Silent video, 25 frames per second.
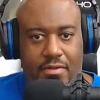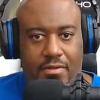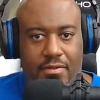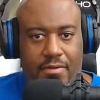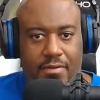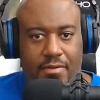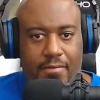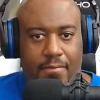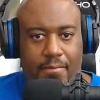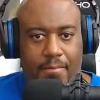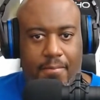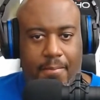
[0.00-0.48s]

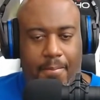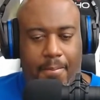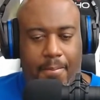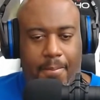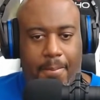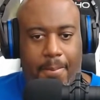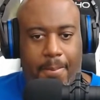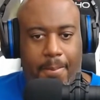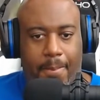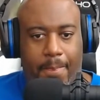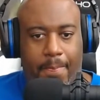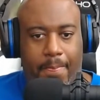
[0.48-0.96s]

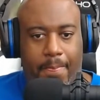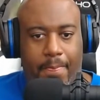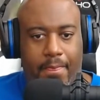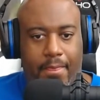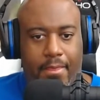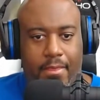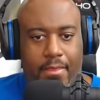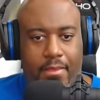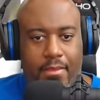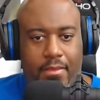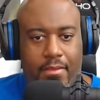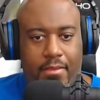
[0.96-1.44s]

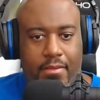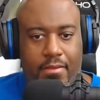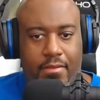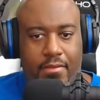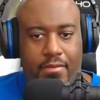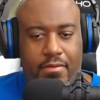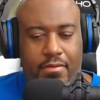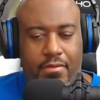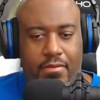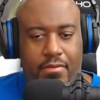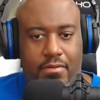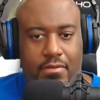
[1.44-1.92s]

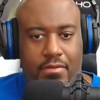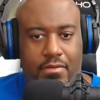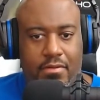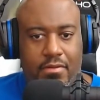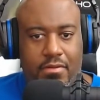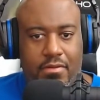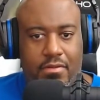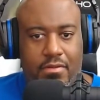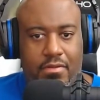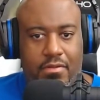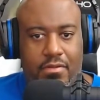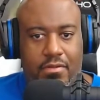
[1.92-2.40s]

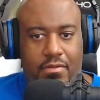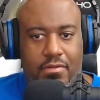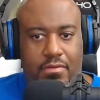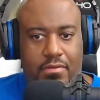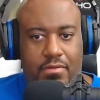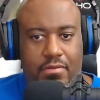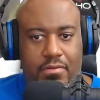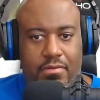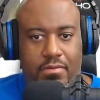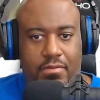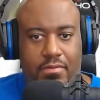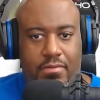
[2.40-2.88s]

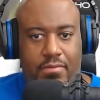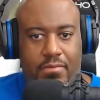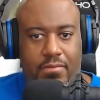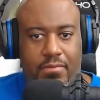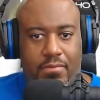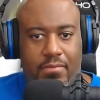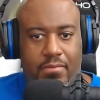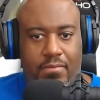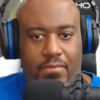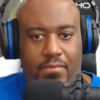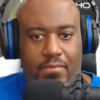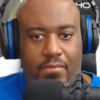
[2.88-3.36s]

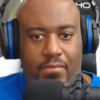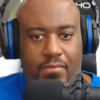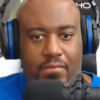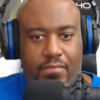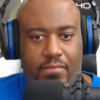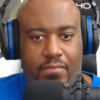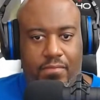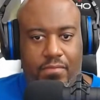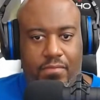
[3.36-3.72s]
No one is speaking in this clip.